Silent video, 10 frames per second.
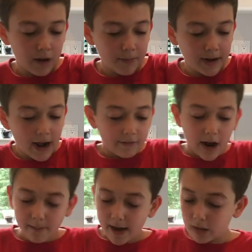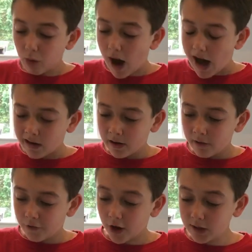and I've got my guac.
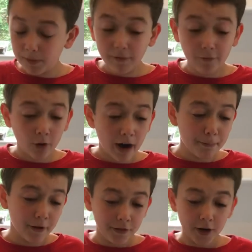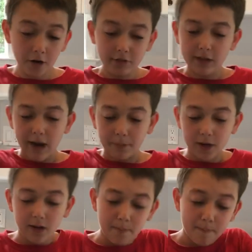First, before I put those in, I'm
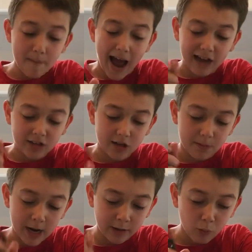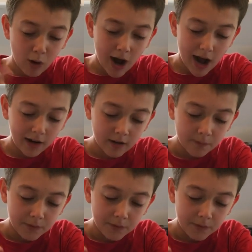gonna mash up my guac.